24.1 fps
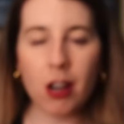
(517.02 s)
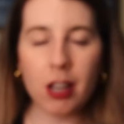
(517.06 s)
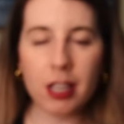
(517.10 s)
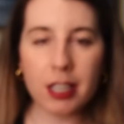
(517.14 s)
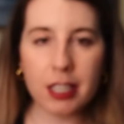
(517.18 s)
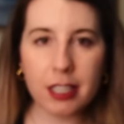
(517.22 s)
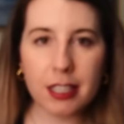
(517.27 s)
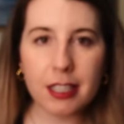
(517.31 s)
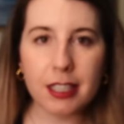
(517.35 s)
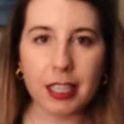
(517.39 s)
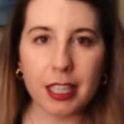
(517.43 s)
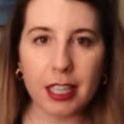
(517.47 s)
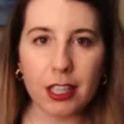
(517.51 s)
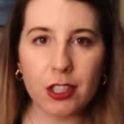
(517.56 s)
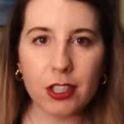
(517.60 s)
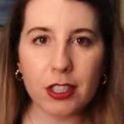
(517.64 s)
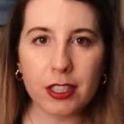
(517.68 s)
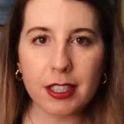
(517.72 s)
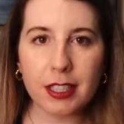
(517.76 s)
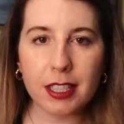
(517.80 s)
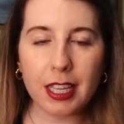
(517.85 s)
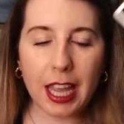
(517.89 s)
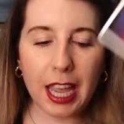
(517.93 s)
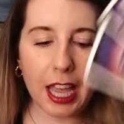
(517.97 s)
honestly
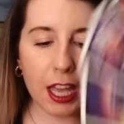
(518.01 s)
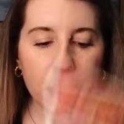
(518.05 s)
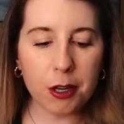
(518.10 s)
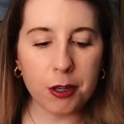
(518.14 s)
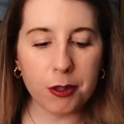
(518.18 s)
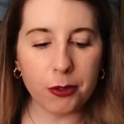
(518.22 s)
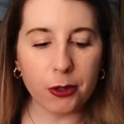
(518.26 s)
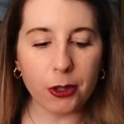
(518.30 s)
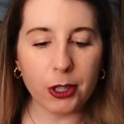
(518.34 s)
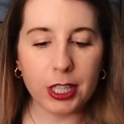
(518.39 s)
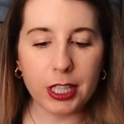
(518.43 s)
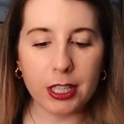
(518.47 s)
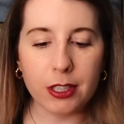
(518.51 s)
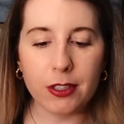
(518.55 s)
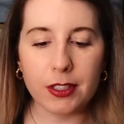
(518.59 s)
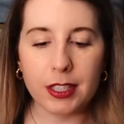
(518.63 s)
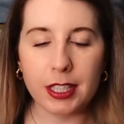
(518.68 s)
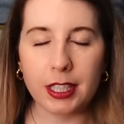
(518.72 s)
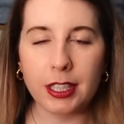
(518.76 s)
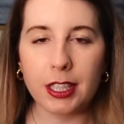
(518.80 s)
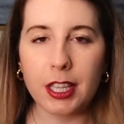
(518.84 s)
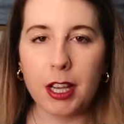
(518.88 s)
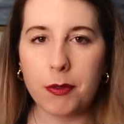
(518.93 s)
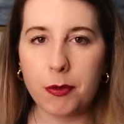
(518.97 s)
just head over heels
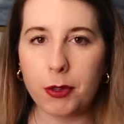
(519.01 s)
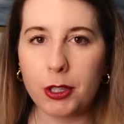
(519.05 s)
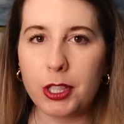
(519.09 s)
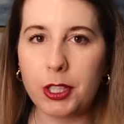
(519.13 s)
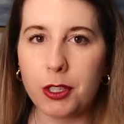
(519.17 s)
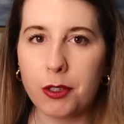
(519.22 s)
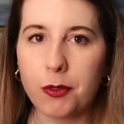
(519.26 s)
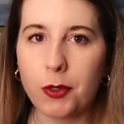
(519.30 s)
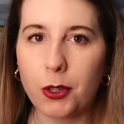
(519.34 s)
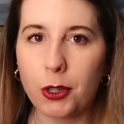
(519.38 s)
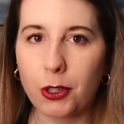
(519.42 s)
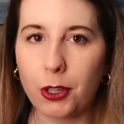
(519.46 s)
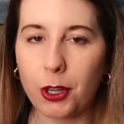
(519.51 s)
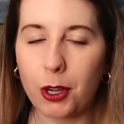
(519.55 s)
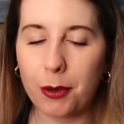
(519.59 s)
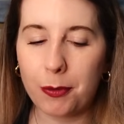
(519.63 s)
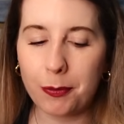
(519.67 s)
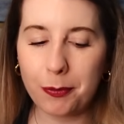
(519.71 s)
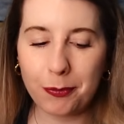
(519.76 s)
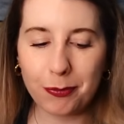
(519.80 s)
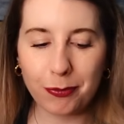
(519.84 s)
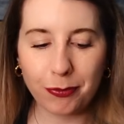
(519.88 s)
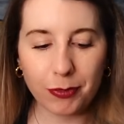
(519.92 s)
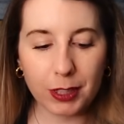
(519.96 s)
in love with you, Virgo.
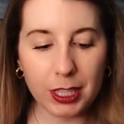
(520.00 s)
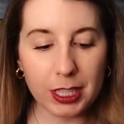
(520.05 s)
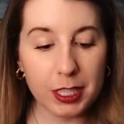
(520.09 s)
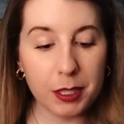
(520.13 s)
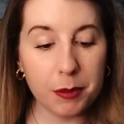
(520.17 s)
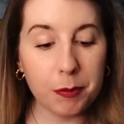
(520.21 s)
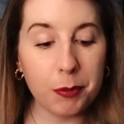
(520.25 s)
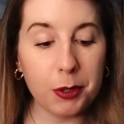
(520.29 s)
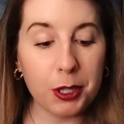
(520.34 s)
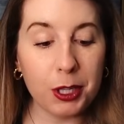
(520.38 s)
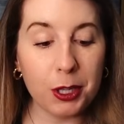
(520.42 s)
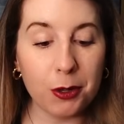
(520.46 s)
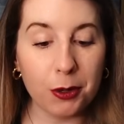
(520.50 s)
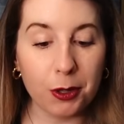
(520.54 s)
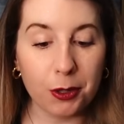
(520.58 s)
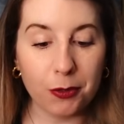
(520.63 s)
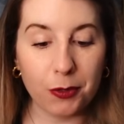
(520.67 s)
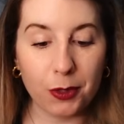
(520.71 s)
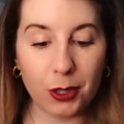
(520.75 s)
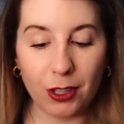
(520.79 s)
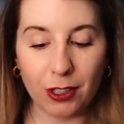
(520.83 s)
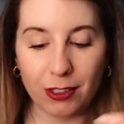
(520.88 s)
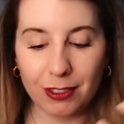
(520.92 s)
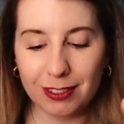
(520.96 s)
It's
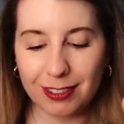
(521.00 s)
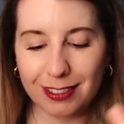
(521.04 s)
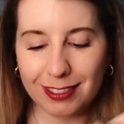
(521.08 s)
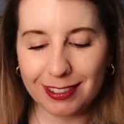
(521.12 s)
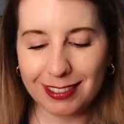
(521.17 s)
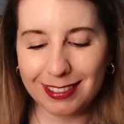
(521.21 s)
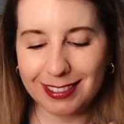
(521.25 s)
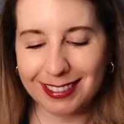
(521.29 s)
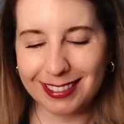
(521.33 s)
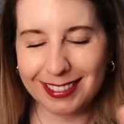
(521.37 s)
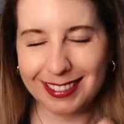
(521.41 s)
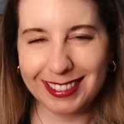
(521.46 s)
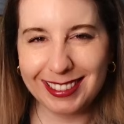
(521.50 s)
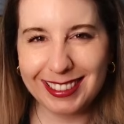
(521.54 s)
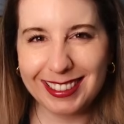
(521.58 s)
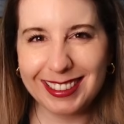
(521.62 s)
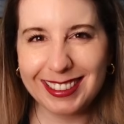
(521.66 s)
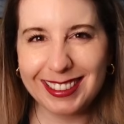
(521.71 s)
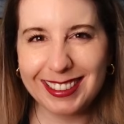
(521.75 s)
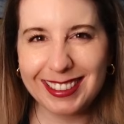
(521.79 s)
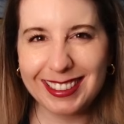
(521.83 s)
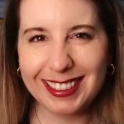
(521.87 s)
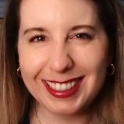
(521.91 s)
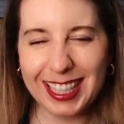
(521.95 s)
beautiful.
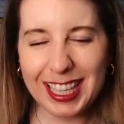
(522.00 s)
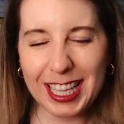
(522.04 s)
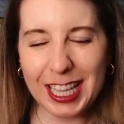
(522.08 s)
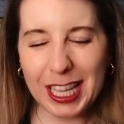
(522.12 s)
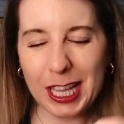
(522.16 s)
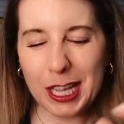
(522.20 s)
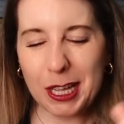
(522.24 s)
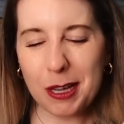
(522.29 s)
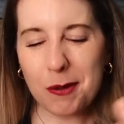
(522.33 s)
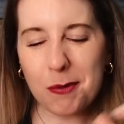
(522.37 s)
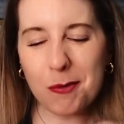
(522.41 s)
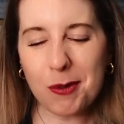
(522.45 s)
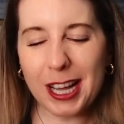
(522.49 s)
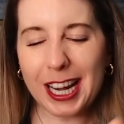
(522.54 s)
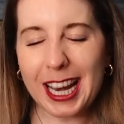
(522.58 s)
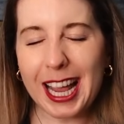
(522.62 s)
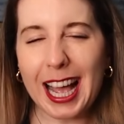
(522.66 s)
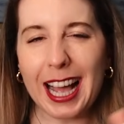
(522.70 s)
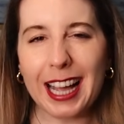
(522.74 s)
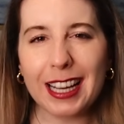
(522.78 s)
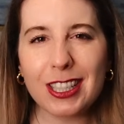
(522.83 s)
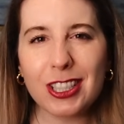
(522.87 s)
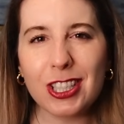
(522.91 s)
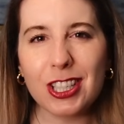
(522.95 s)
What
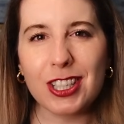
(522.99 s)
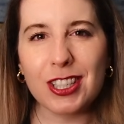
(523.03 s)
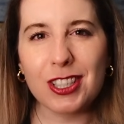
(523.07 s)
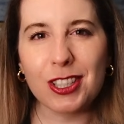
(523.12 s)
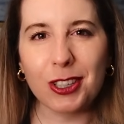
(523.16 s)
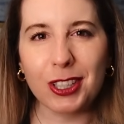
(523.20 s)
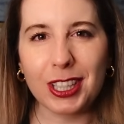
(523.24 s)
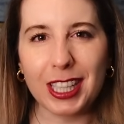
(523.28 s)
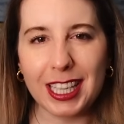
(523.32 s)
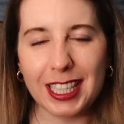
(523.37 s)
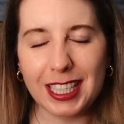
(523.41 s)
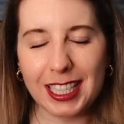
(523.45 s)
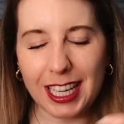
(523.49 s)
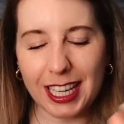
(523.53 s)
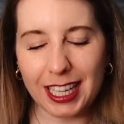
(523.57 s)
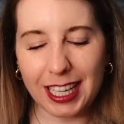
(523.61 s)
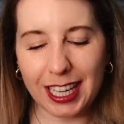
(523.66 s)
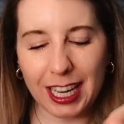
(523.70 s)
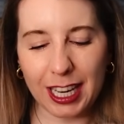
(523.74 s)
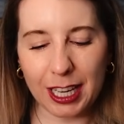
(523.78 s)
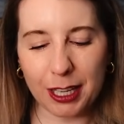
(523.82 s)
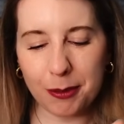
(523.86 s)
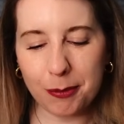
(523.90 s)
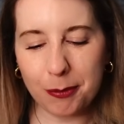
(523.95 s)
actions are they
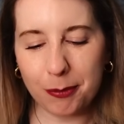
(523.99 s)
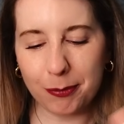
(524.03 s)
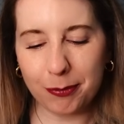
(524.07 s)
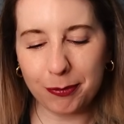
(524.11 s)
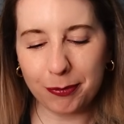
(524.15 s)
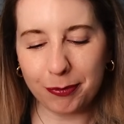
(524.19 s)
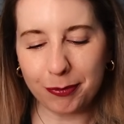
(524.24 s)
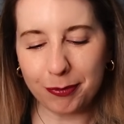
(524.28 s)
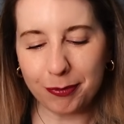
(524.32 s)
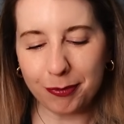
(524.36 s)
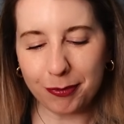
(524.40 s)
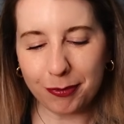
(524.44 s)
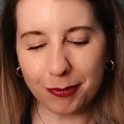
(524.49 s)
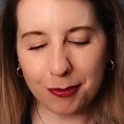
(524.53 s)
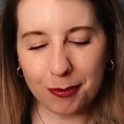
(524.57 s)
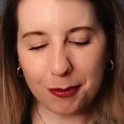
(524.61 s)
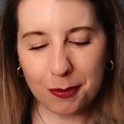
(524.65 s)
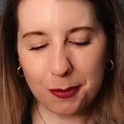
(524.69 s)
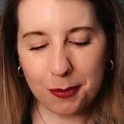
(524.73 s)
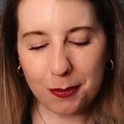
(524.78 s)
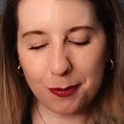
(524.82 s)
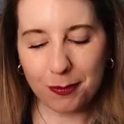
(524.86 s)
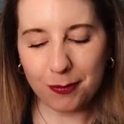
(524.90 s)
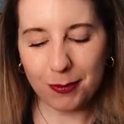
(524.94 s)
taking?
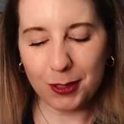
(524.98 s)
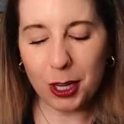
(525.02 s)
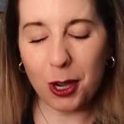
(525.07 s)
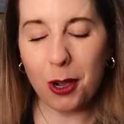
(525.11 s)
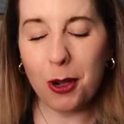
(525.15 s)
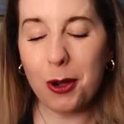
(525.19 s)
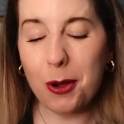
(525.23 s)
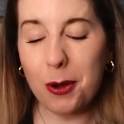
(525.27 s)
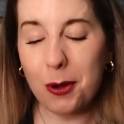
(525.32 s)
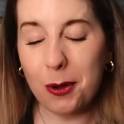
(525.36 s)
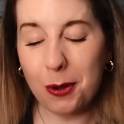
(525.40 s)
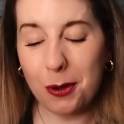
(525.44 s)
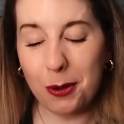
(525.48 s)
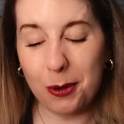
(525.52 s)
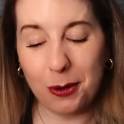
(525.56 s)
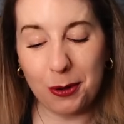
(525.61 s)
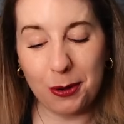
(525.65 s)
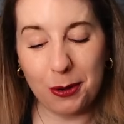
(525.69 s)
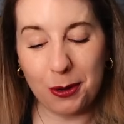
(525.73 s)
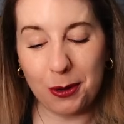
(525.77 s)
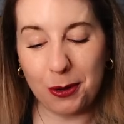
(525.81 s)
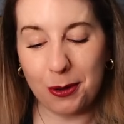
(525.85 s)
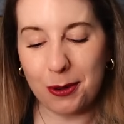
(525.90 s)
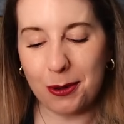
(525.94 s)

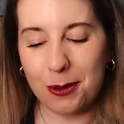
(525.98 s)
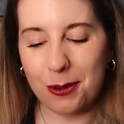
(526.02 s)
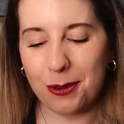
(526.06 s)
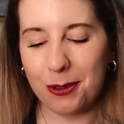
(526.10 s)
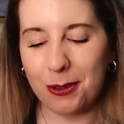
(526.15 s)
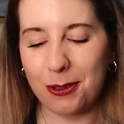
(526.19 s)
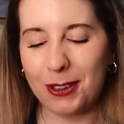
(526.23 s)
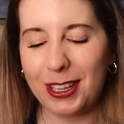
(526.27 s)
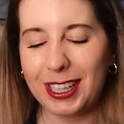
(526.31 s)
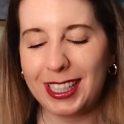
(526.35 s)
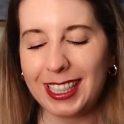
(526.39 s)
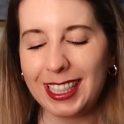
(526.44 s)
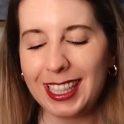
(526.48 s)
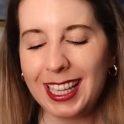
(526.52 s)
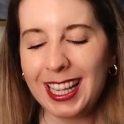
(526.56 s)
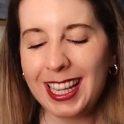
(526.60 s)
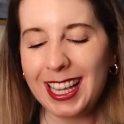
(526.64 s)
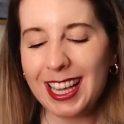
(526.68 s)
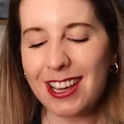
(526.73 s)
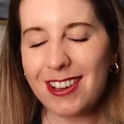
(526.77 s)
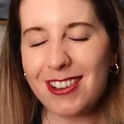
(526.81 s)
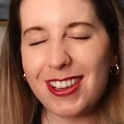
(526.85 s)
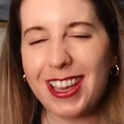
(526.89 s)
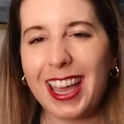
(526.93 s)
Oh,
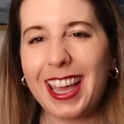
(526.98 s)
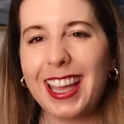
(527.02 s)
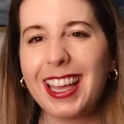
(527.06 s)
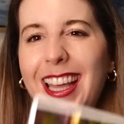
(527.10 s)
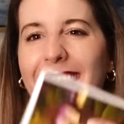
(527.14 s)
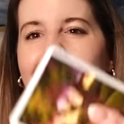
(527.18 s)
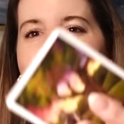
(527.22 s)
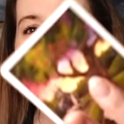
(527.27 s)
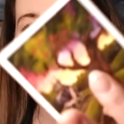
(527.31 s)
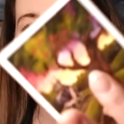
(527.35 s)
okay.